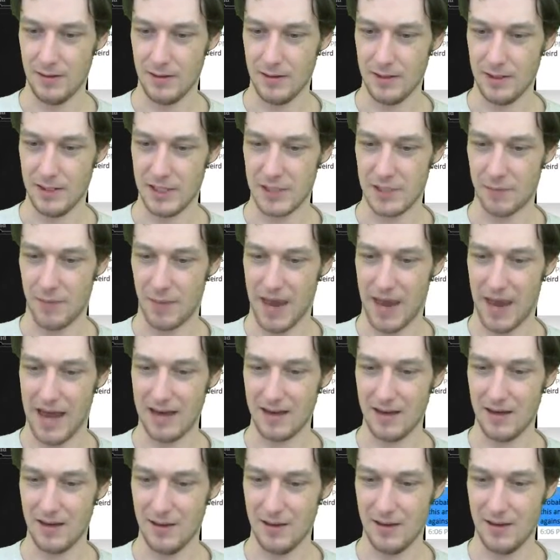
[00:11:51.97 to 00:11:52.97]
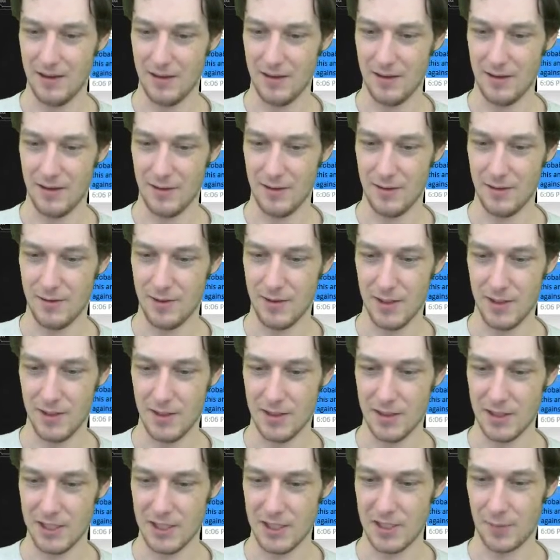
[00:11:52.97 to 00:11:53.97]
Smack.
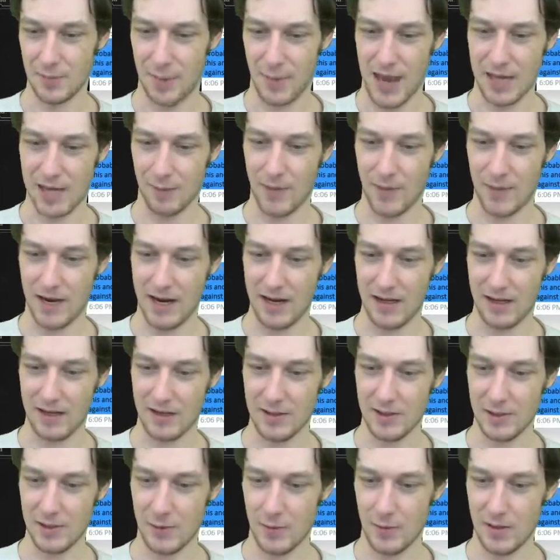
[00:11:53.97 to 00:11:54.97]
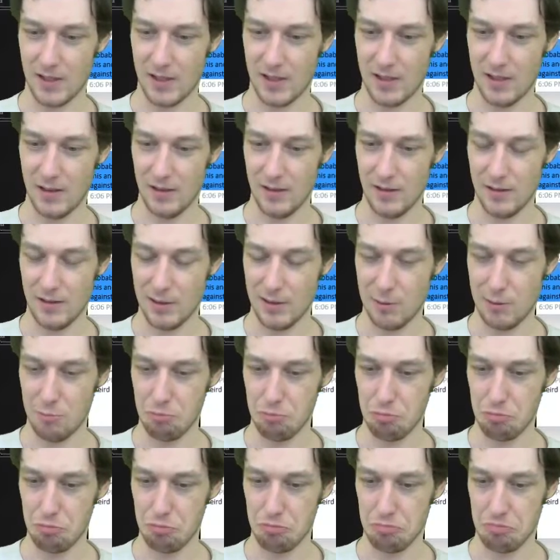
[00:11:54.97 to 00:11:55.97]
Smack my head against the wall.
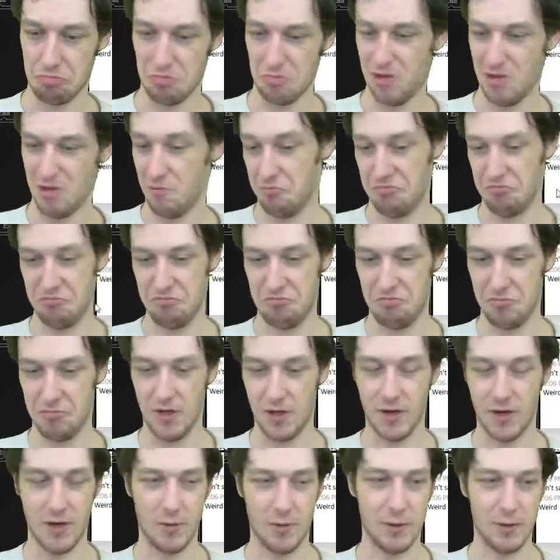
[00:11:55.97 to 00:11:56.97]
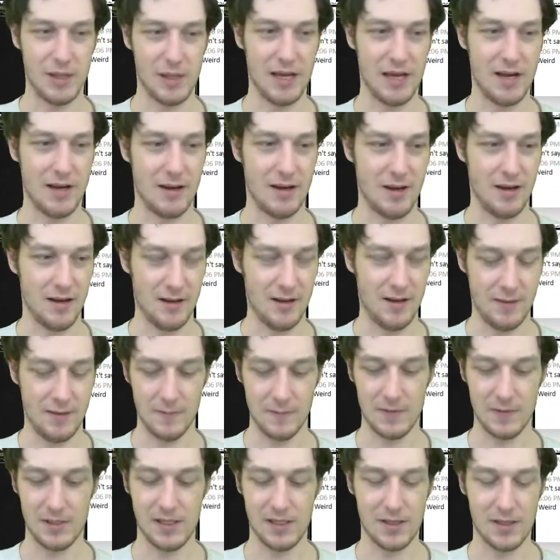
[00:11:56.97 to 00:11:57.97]
Don't know what that
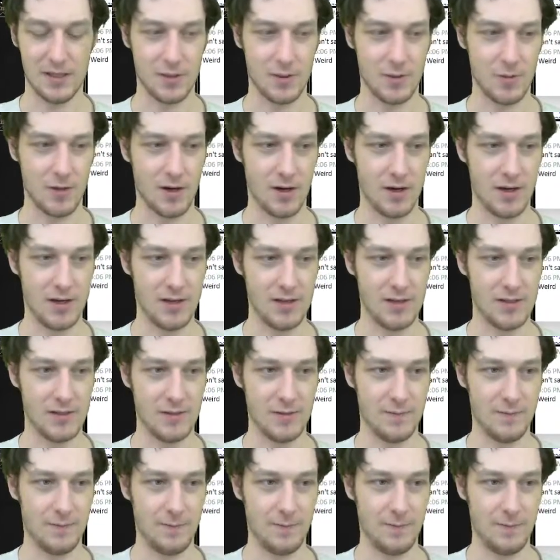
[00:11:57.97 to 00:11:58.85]
censored word is.